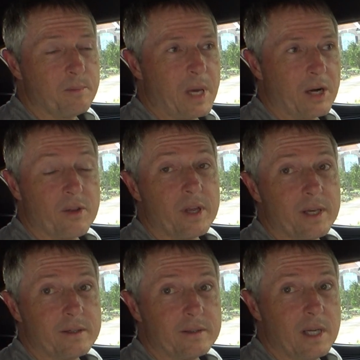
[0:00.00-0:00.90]
better
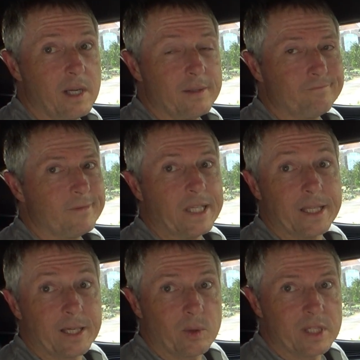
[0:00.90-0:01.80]
than
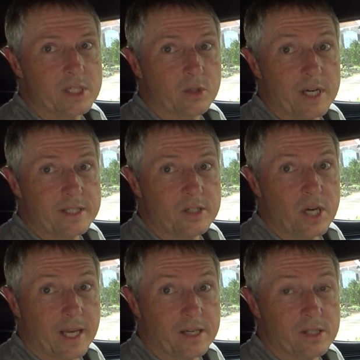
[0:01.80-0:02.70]
dealing with these crazy
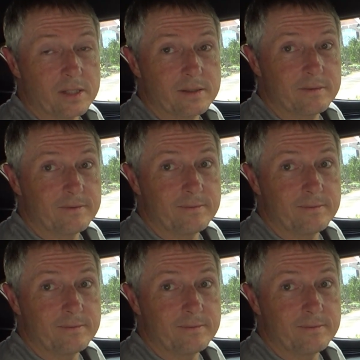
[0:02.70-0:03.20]
check engine